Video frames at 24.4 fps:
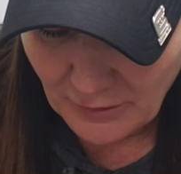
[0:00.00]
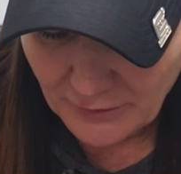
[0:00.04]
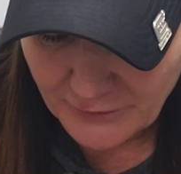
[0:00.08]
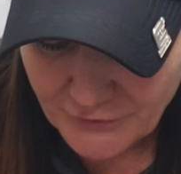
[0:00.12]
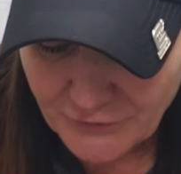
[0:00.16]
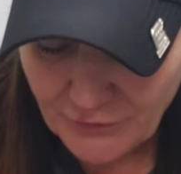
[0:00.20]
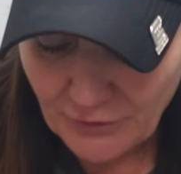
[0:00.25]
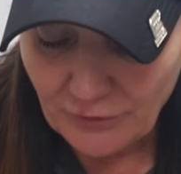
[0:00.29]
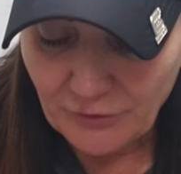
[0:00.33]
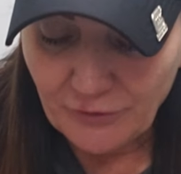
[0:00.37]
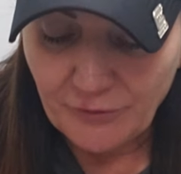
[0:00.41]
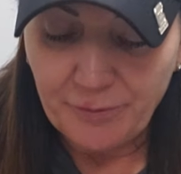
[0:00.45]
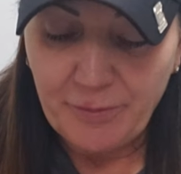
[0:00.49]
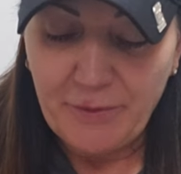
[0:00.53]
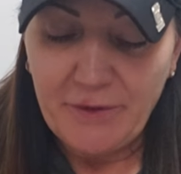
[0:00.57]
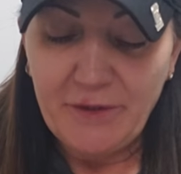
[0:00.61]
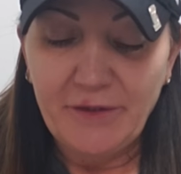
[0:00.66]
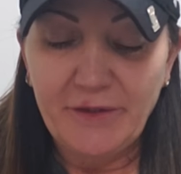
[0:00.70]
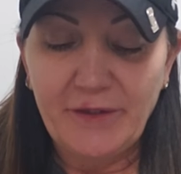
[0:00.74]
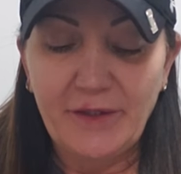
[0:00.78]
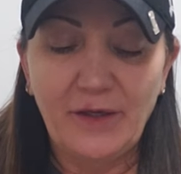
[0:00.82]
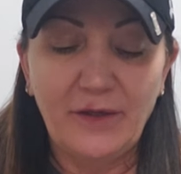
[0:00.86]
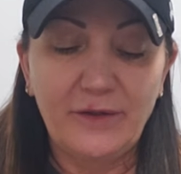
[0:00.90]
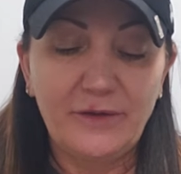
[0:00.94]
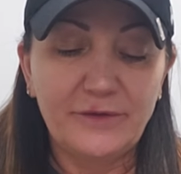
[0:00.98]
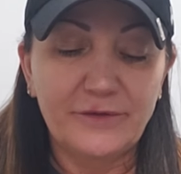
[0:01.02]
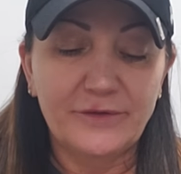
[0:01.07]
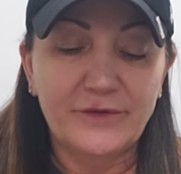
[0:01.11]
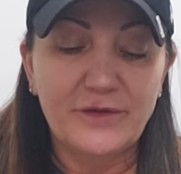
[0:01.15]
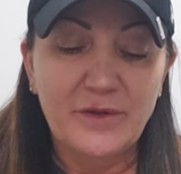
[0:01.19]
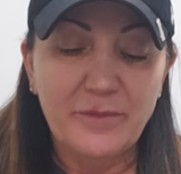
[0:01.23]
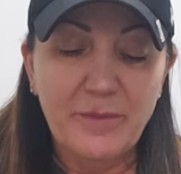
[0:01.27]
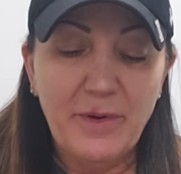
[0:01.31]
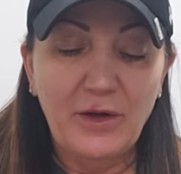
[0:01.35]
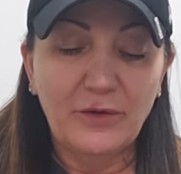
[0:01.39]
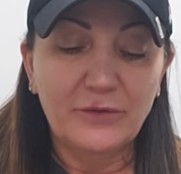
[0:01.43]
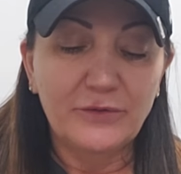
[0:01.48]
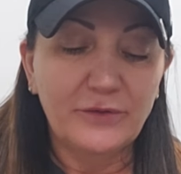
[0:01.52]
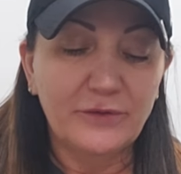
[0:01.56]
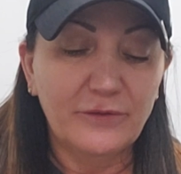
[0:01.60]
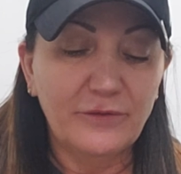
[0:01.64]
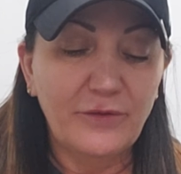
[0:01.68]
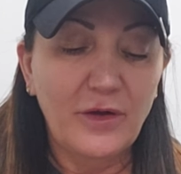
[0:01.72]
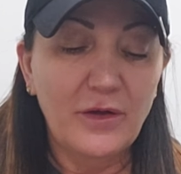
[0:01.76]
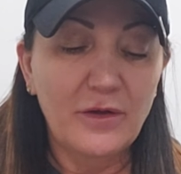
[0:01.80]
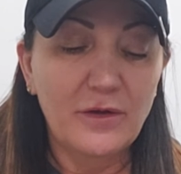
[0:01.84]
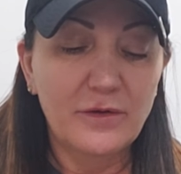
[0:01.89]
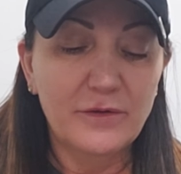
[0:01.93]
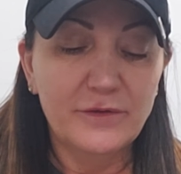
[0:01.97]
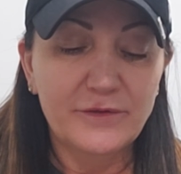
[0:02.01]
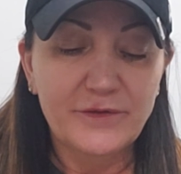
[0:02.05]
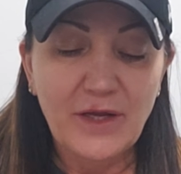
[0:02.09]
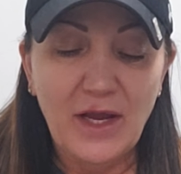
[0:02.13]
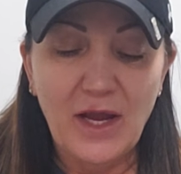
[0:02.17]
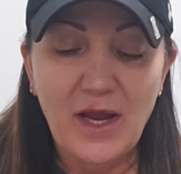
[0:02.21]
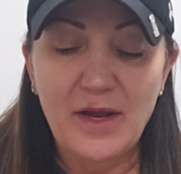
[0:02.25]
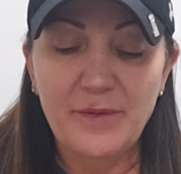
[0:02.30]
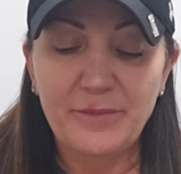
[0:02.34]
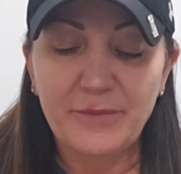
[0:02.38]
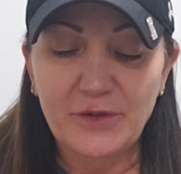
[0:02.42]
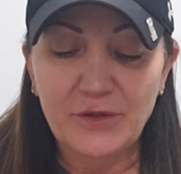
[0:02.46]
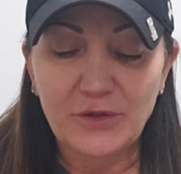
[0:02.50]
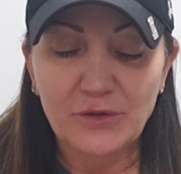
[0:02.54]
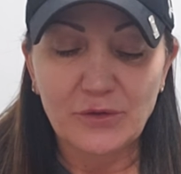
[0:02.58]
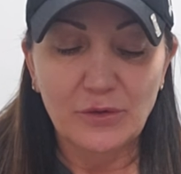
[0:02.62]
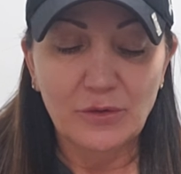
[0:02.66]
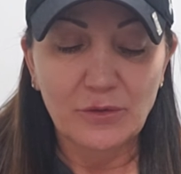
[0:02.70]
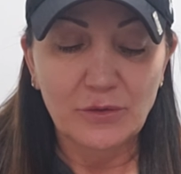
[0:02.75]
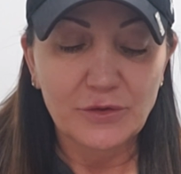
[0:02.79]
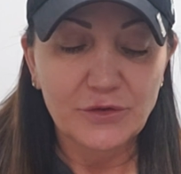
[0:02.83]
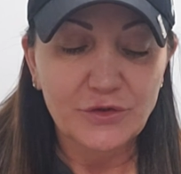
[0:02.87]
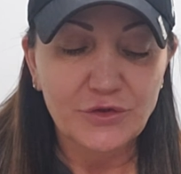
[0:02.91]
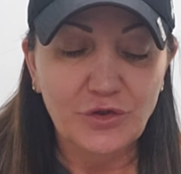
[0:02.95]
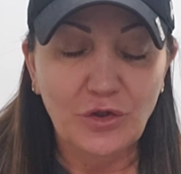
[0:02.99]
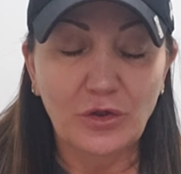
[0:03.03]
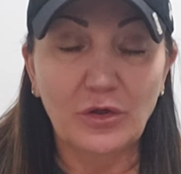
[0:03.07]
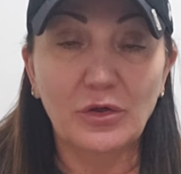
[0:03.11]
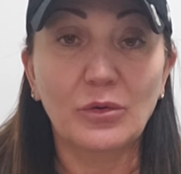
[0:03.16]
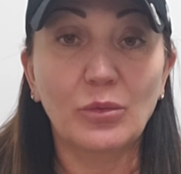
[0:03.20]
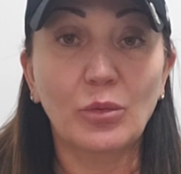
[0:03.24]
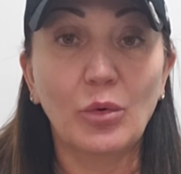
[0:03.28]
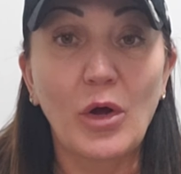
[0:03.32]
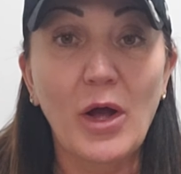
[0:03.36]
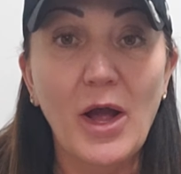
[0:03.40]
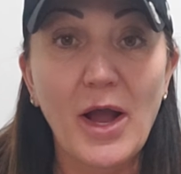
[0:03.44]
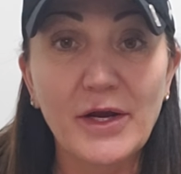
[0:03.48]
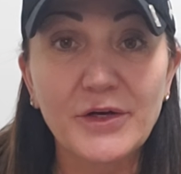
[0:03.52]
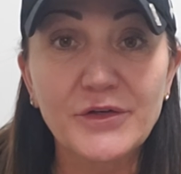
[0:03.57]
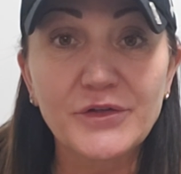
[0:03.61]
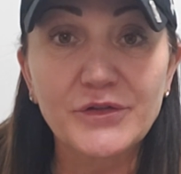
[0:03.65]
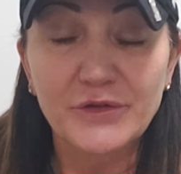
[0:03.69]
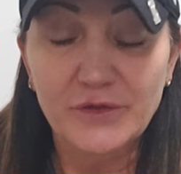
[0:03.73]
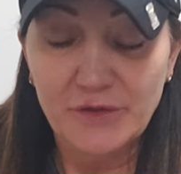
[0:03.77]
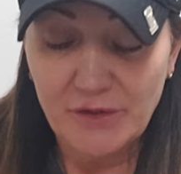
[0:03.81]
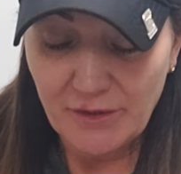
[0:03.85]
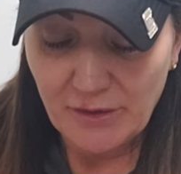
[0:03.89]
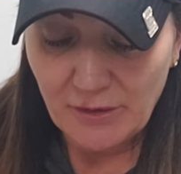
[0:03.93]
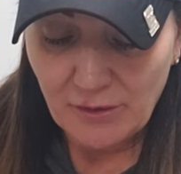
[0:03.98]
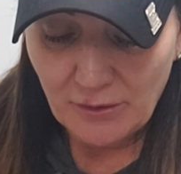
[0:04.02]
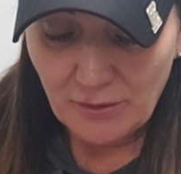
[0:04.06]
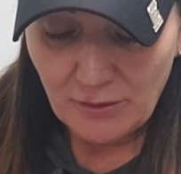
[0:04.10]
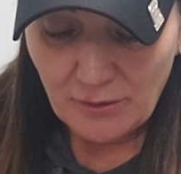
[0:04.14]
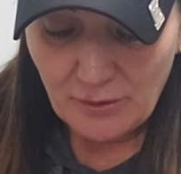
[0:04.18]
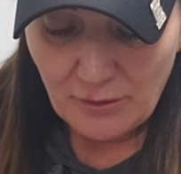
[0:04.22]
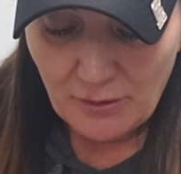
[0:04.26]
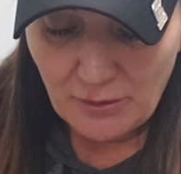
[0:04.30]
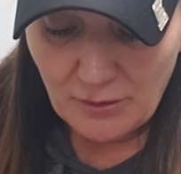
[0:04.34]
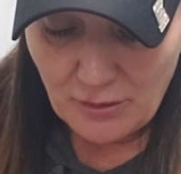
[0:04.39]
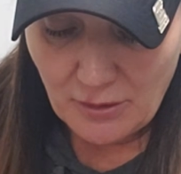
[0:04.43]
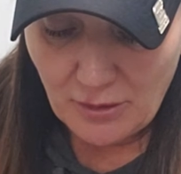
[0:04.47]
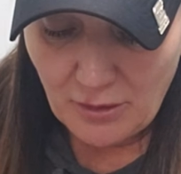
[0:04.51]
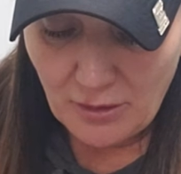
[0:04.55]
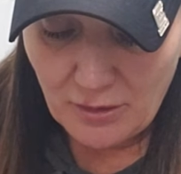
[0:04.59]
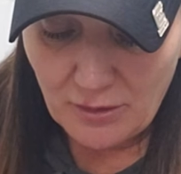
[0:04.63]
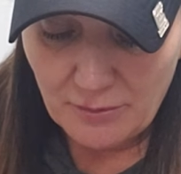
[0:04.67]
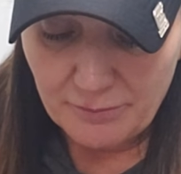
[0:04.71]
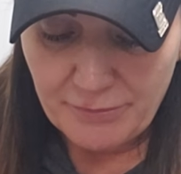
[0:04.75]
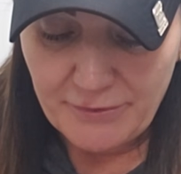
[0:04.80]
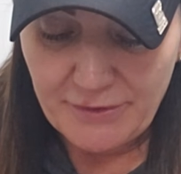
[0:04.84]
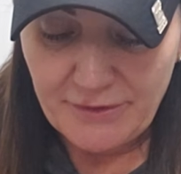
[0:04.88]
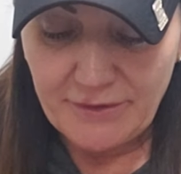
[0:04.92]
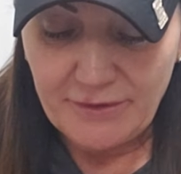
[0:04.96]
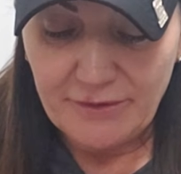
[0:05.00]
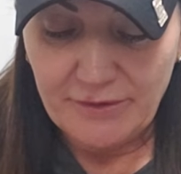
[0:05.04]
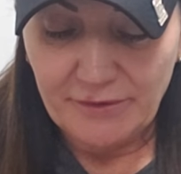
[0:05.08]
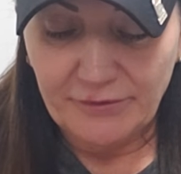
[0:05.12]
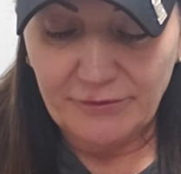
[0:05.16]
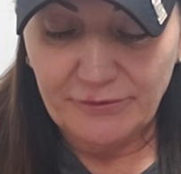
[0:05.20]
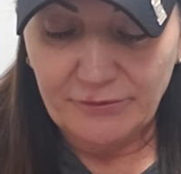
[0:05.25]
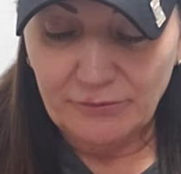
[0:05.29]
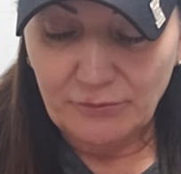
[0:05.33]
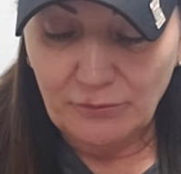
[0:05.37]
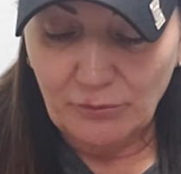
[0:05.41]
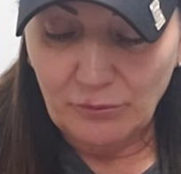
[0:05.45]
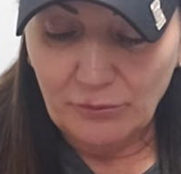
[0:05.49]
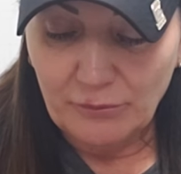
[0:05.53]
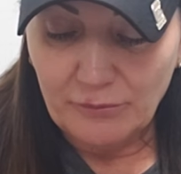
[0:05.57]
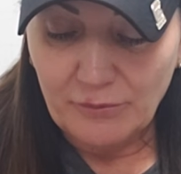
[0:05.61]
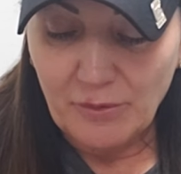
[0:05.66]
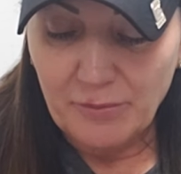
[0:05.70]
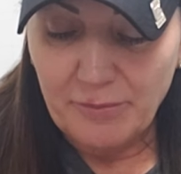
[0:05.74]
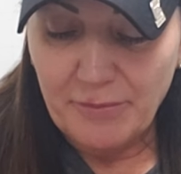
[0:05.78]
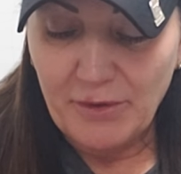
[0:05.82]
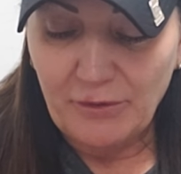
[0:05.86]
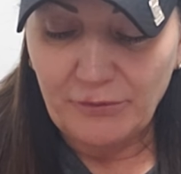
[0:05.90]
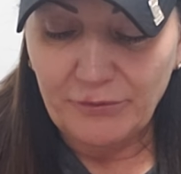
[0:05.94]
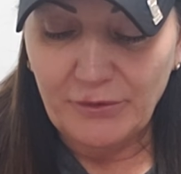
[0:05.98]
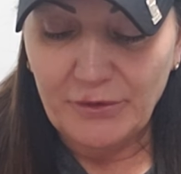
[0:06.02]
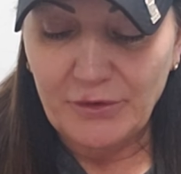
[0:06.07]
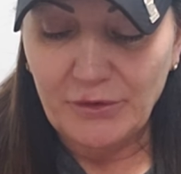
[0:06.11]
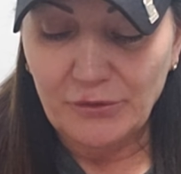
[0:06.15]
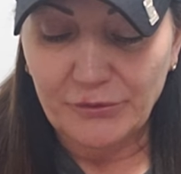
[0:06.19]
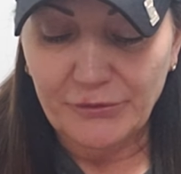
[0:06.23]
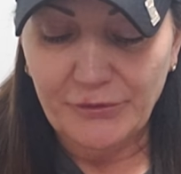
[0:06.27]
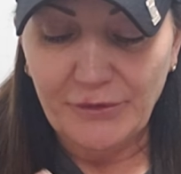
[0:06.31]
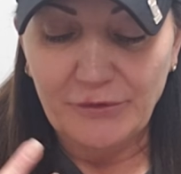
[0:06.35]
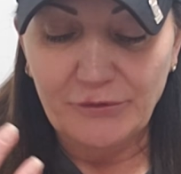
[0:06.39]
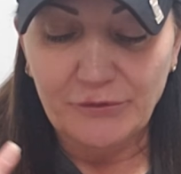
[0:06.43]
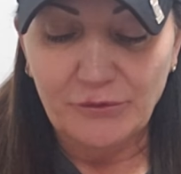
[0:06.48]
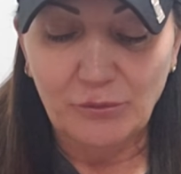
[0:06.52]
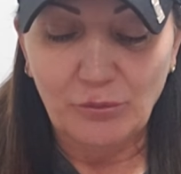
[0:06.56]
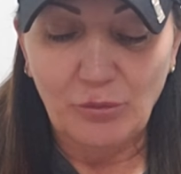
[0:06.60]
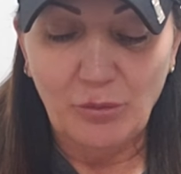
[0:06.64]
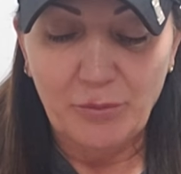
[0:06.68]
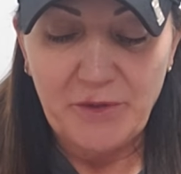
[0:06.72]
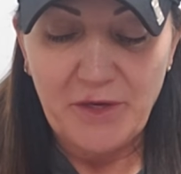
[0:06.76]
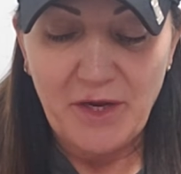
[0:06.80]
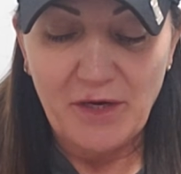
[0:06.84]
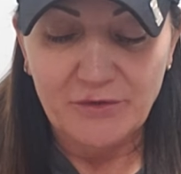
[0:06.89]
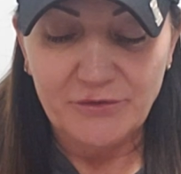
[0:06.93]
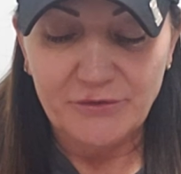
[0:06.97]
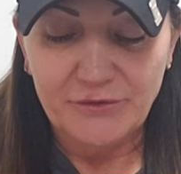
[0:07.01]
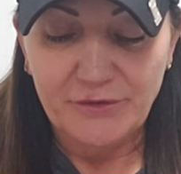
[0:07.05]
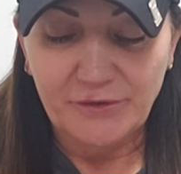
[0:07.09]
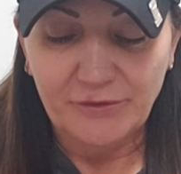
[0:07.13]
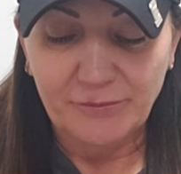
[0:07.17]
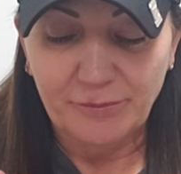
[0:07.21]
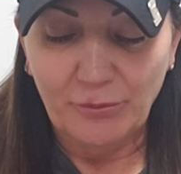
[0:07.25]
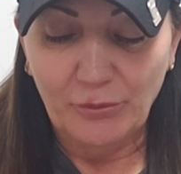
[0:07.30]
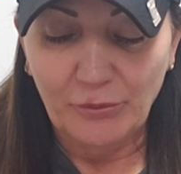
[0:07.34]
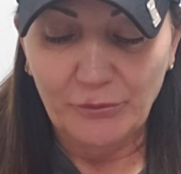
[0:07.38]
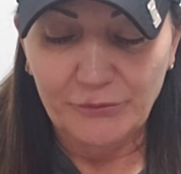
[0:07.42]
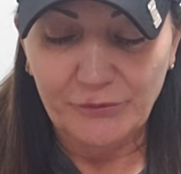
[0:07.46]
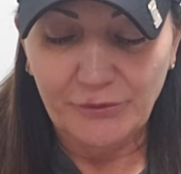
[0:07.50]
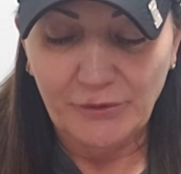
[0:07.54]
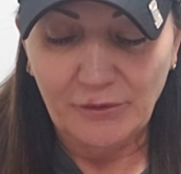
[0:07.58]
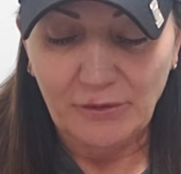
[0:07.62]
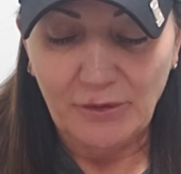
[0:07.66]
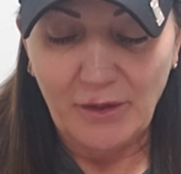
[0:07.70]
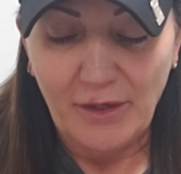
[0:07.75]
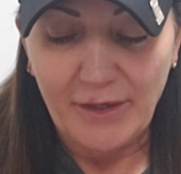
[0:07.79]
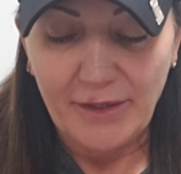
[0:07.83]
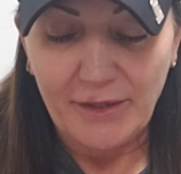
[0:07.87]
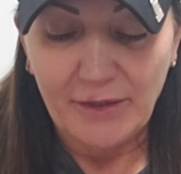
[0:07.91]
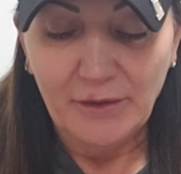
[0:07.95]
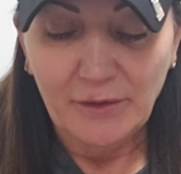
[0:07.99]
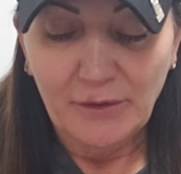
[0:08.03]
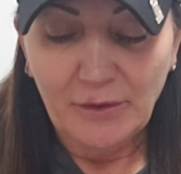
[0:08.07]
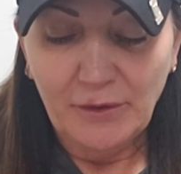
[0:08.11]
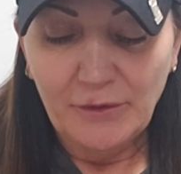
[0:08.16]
Shutter speed, again, is the amount of time that your shutter will actually or the amount that your sensor will be actually exposed to light.